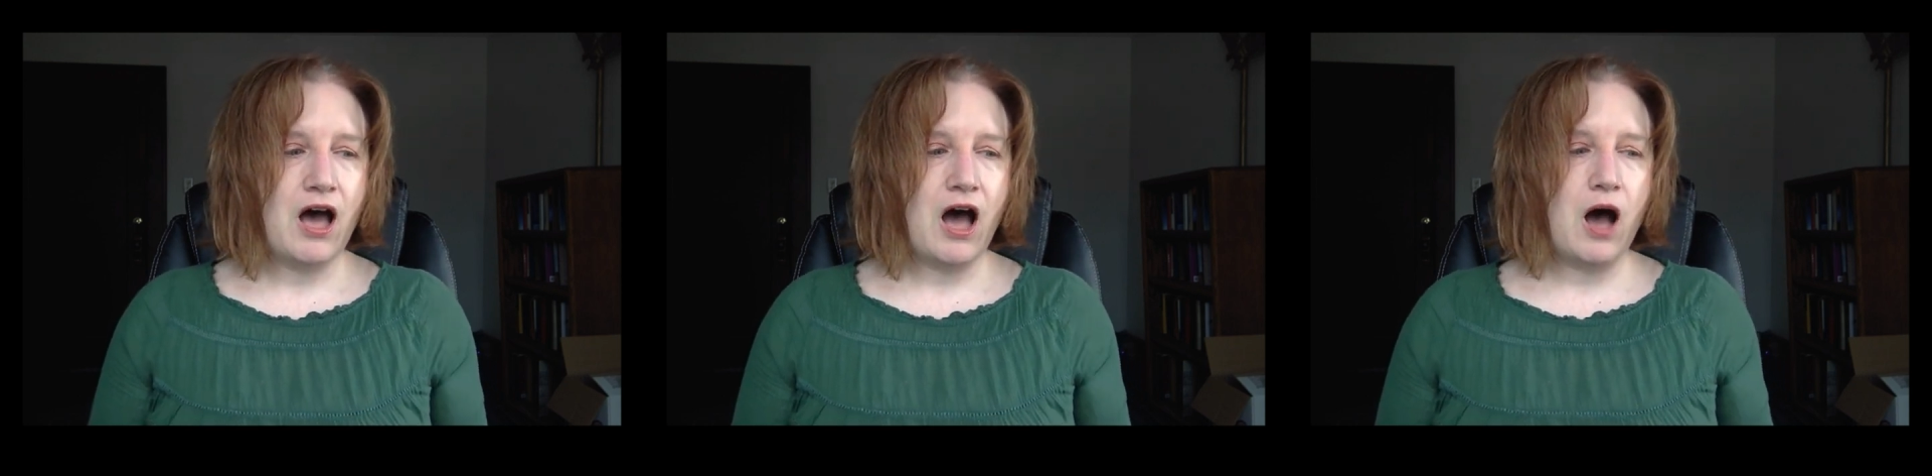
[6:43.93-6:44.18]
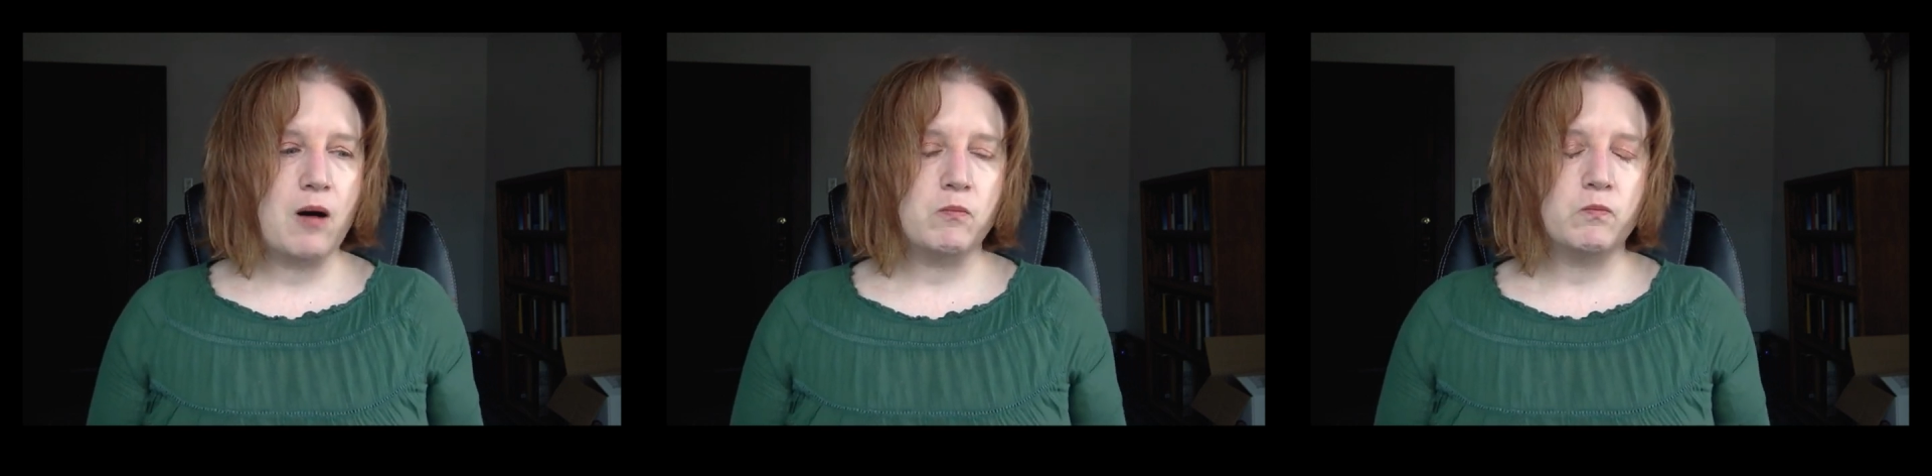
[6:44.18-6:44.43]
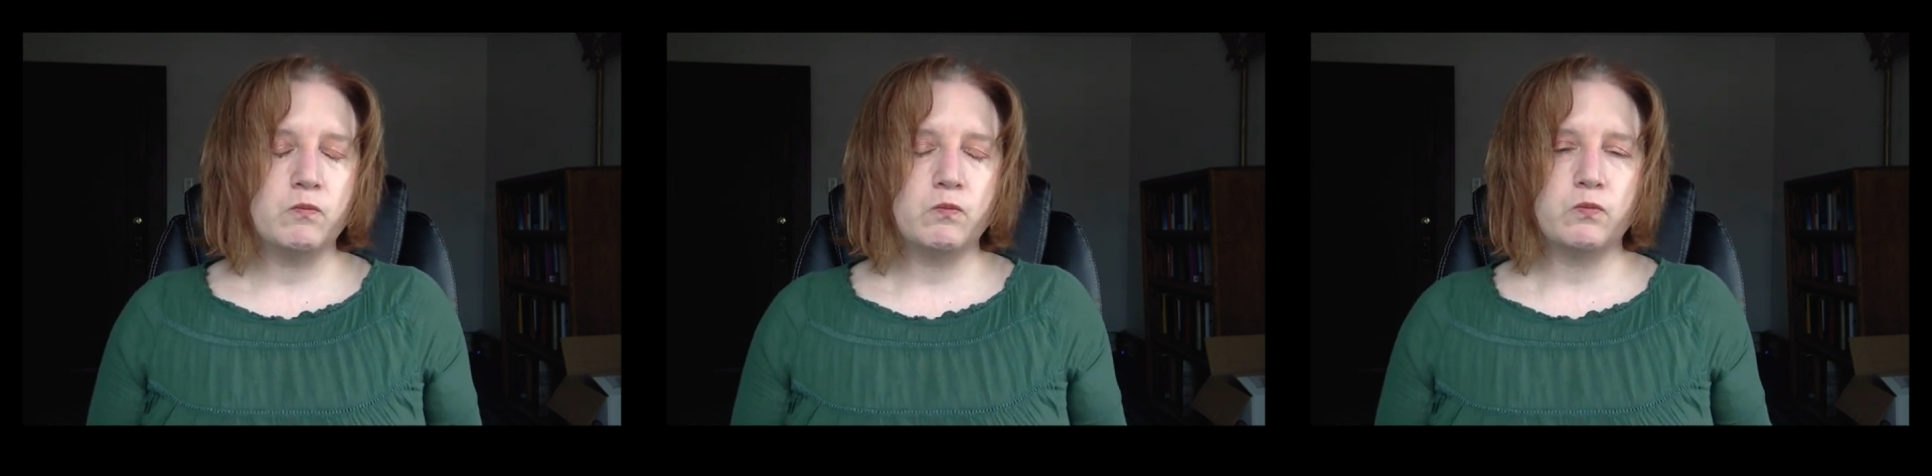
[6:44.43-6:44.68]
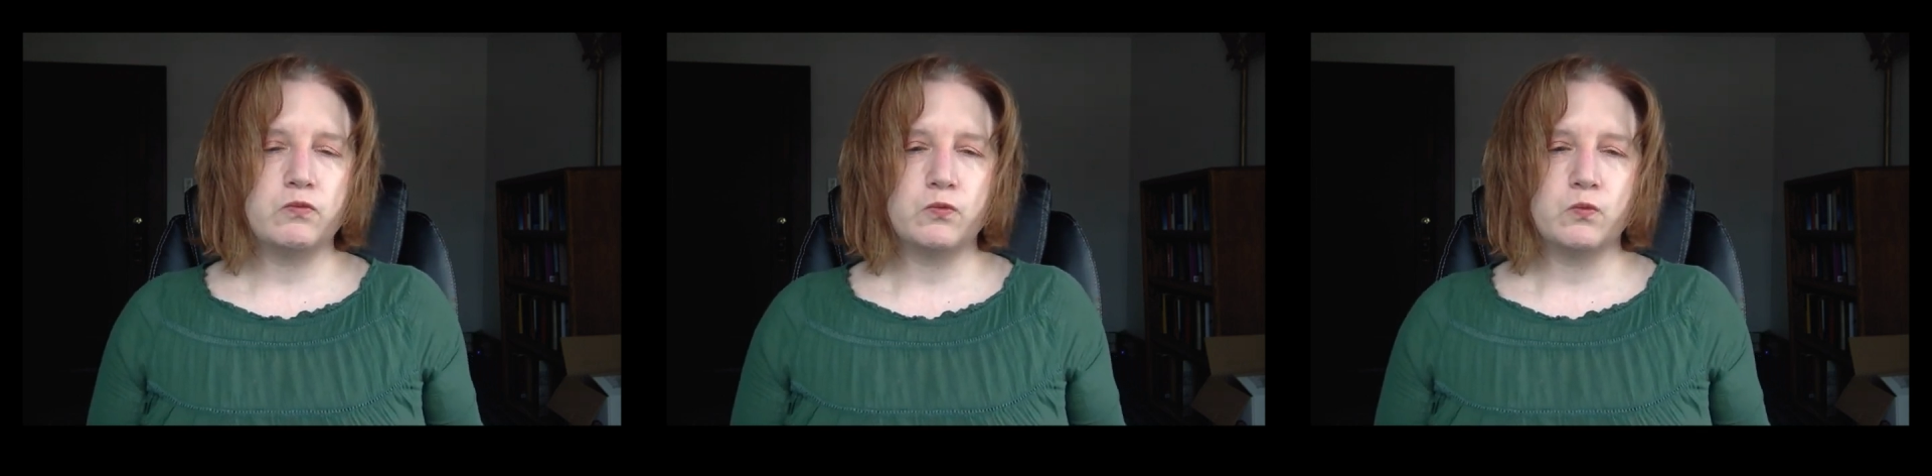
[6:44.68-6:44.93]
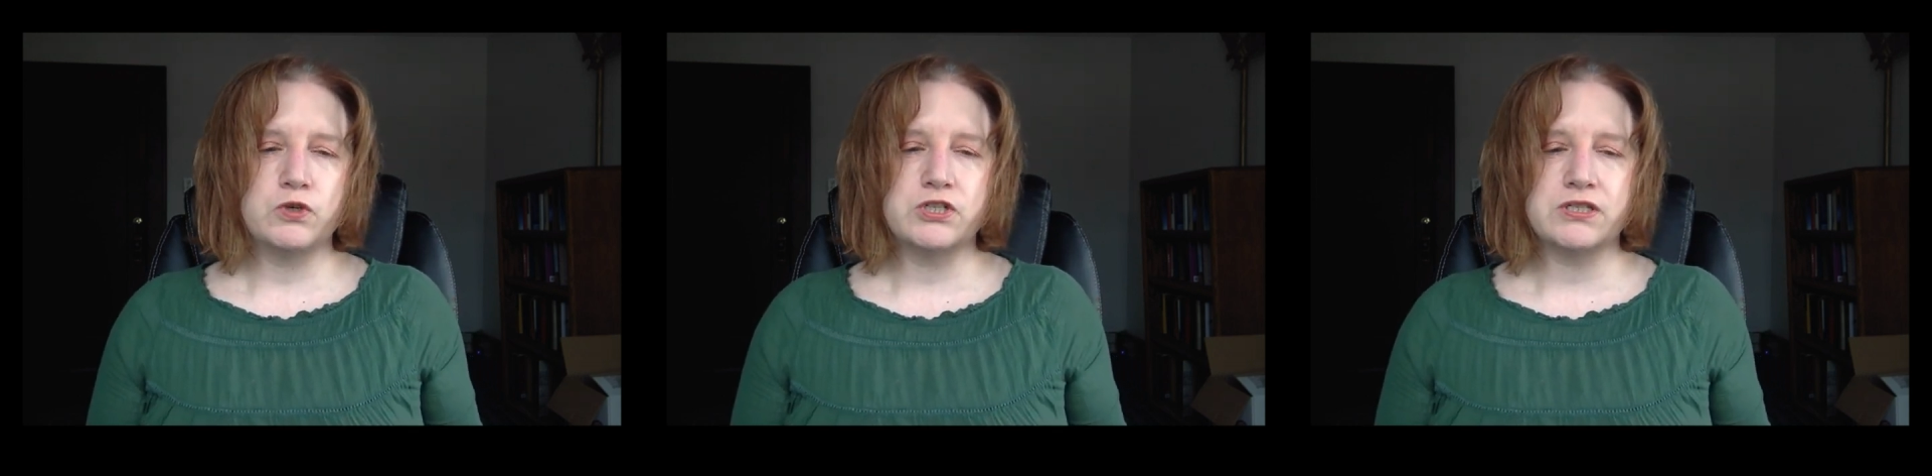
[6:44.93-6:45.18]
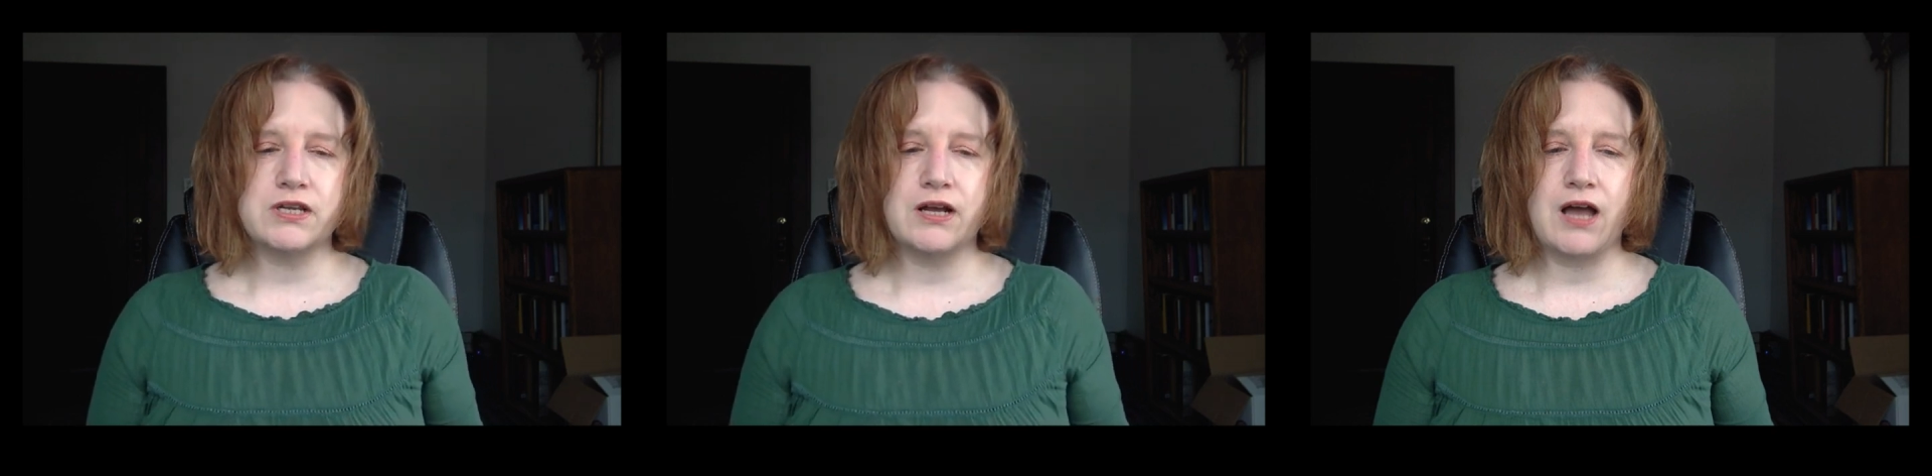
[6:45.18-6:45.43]
we're
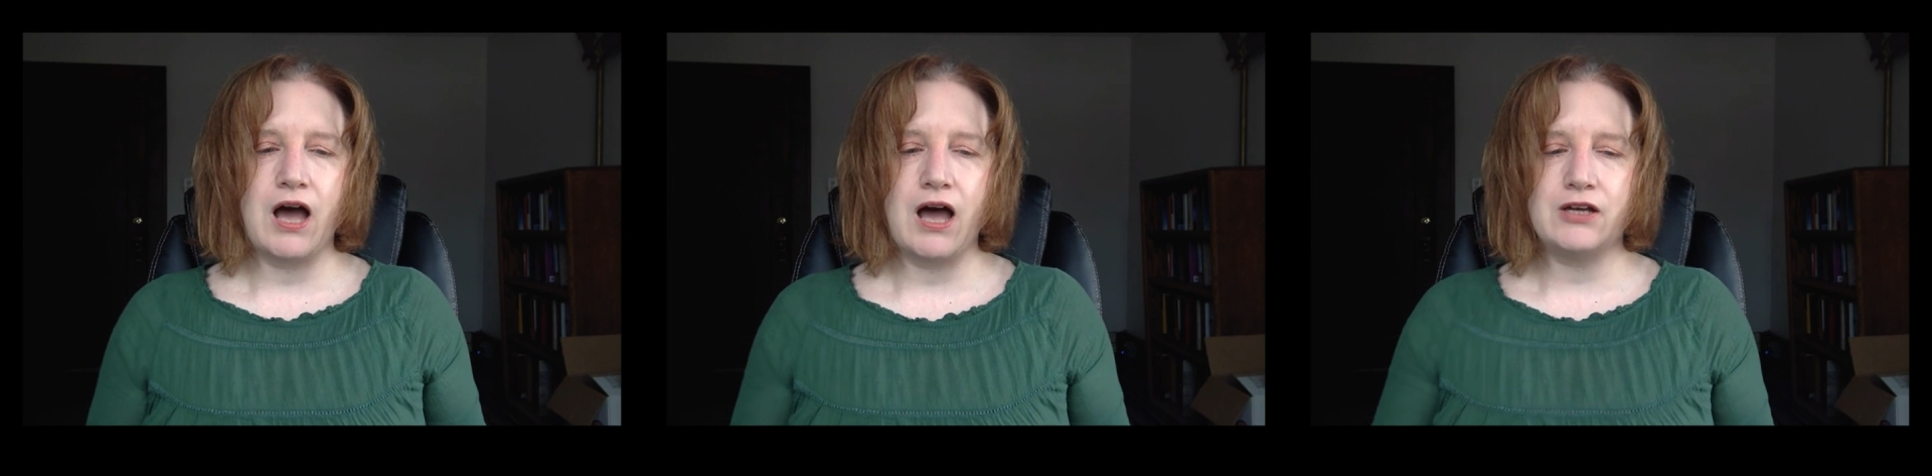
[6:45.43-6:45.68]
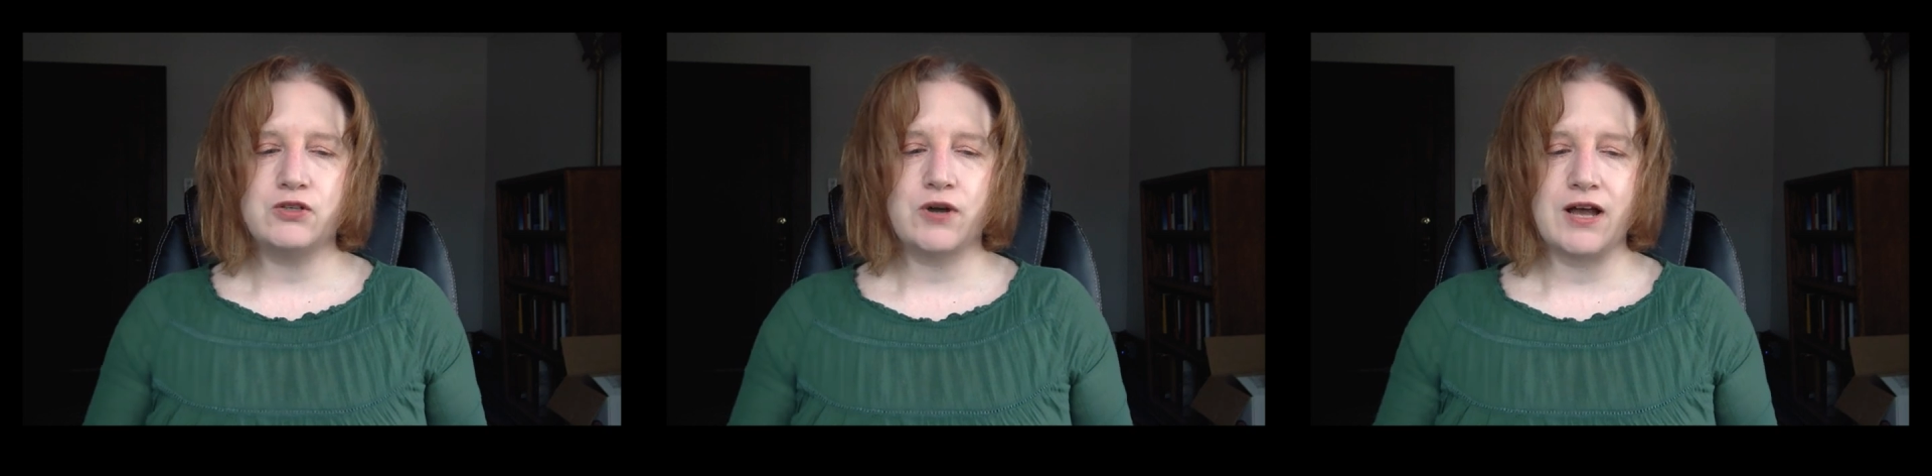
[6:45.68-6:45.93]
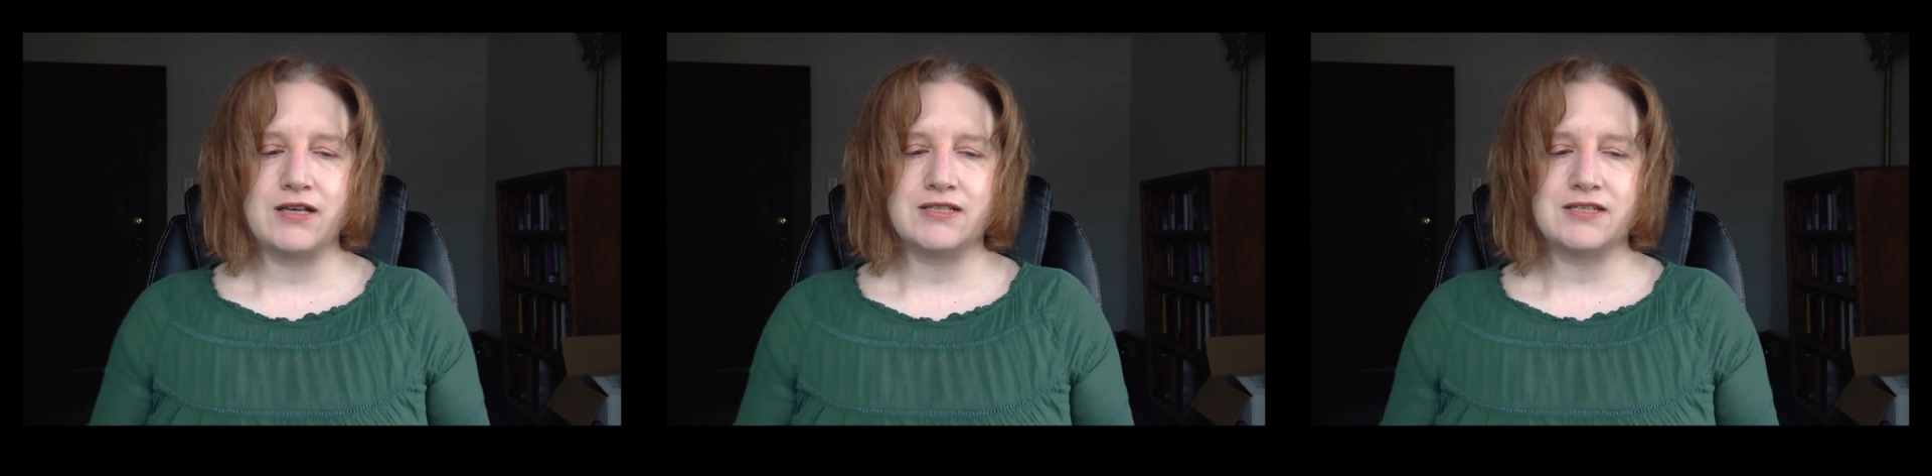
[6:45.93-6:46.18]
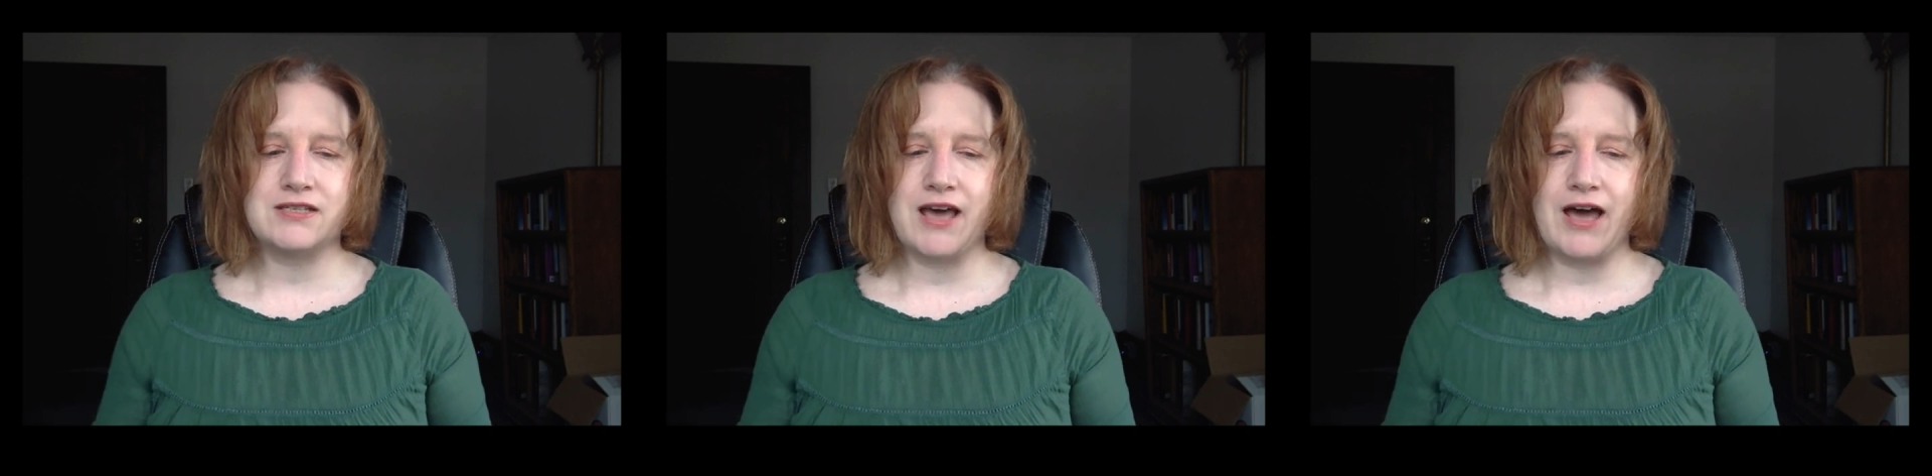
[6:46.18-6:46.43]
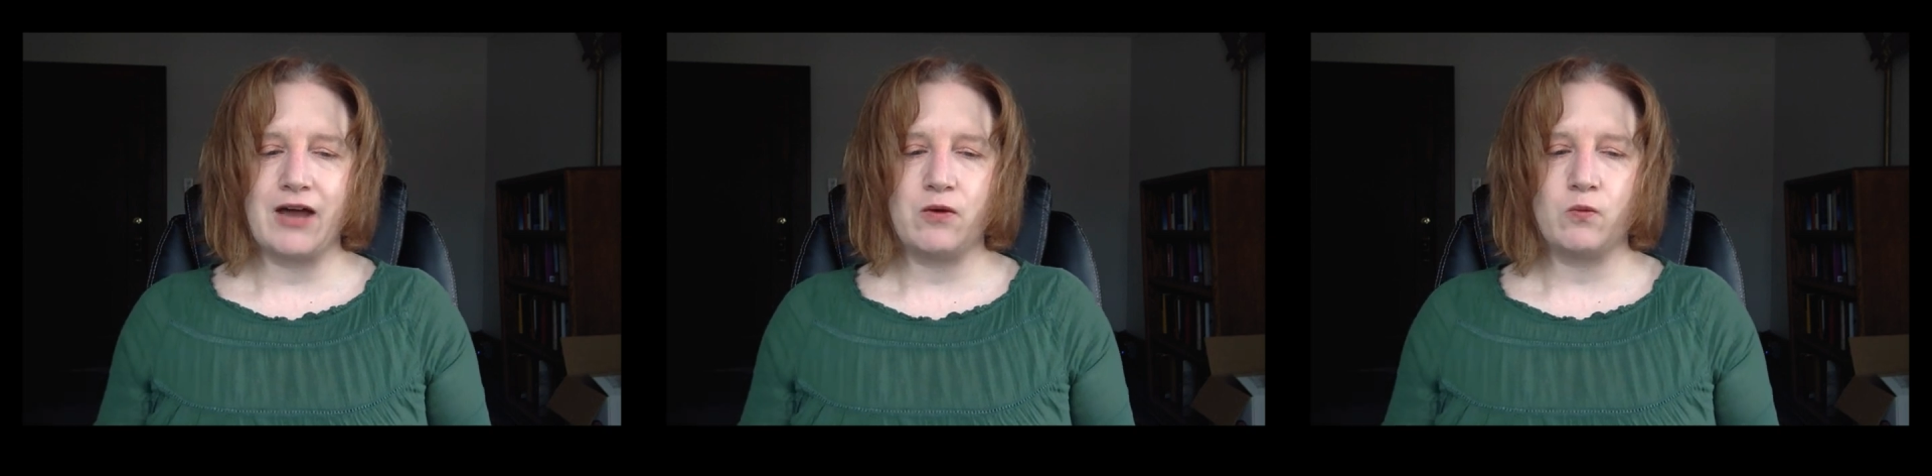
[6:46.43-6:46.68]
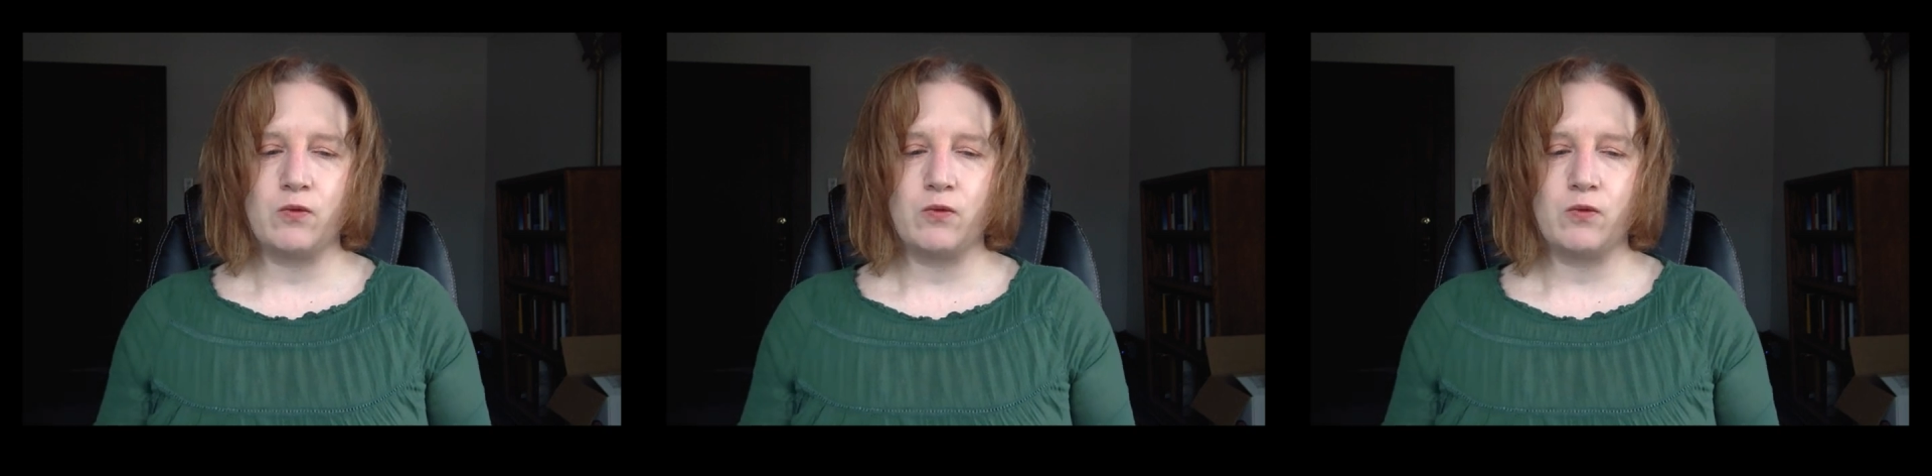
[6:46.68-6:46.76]
just going to contrast that